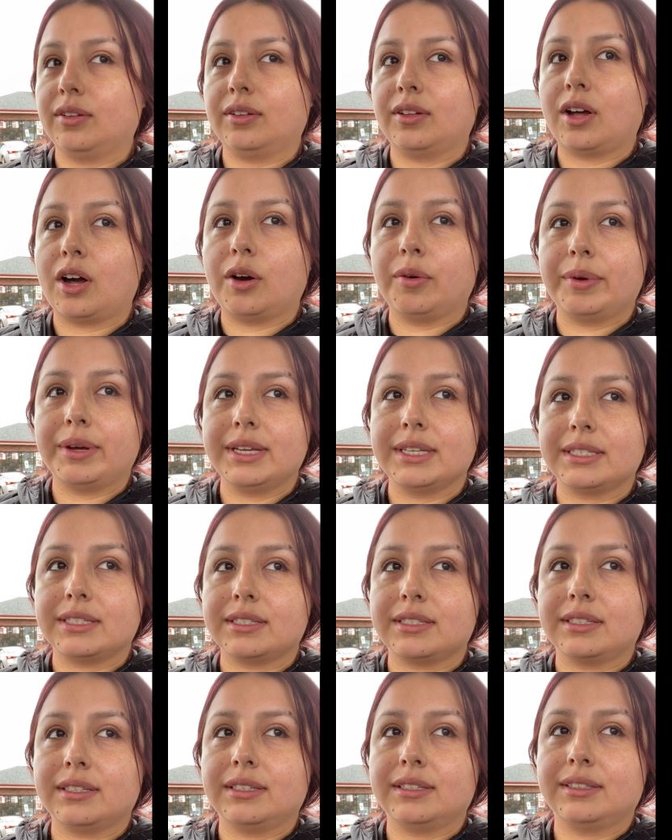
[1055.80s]
always
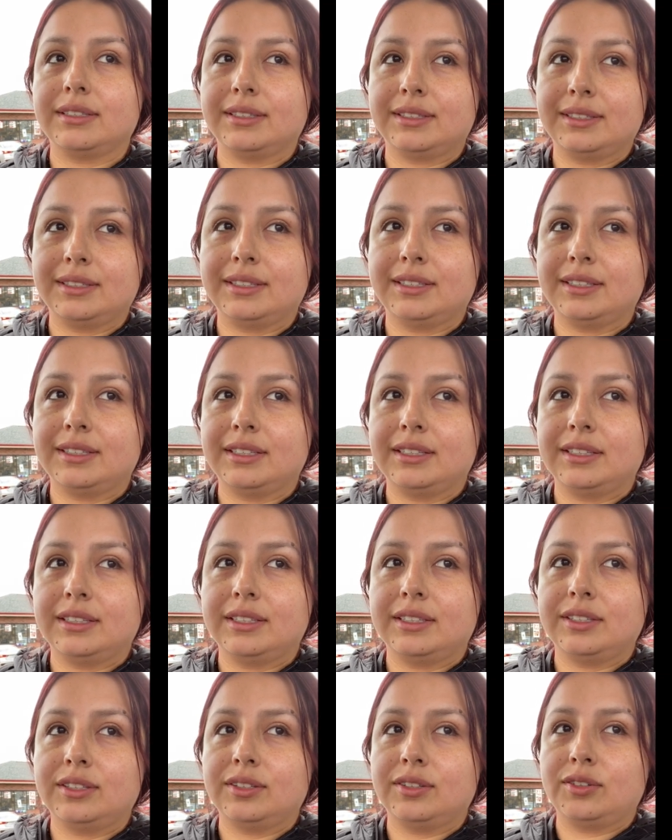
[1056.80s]

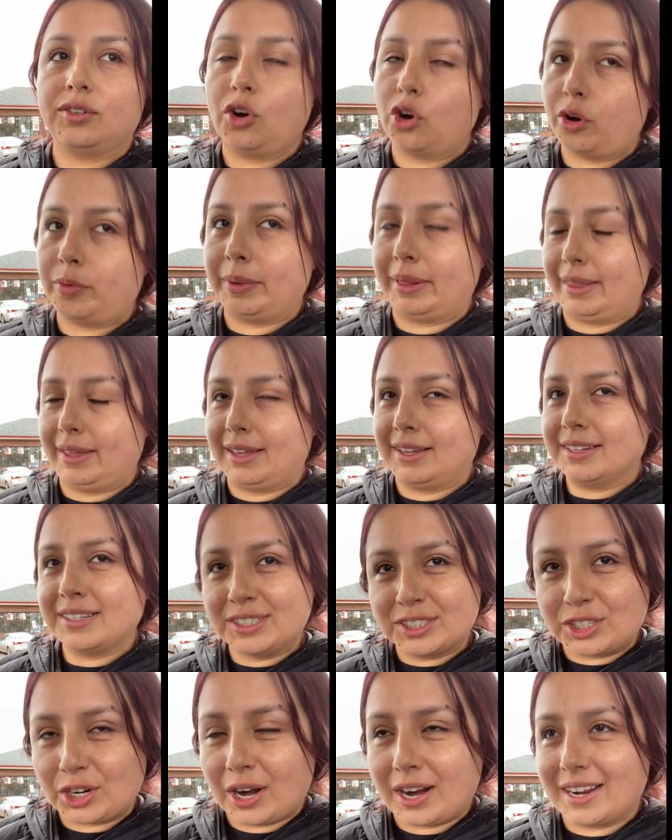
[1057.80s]
normally
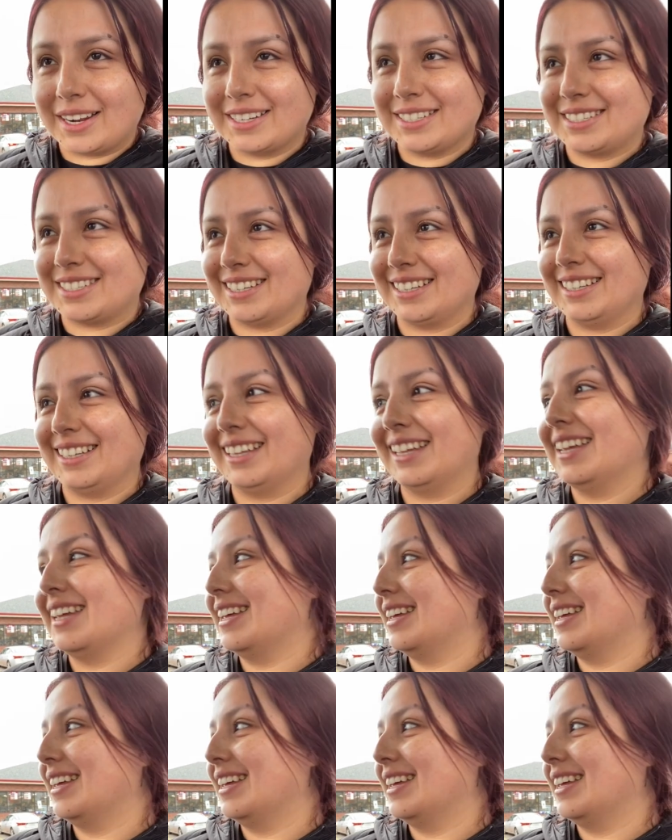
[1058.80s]
trying to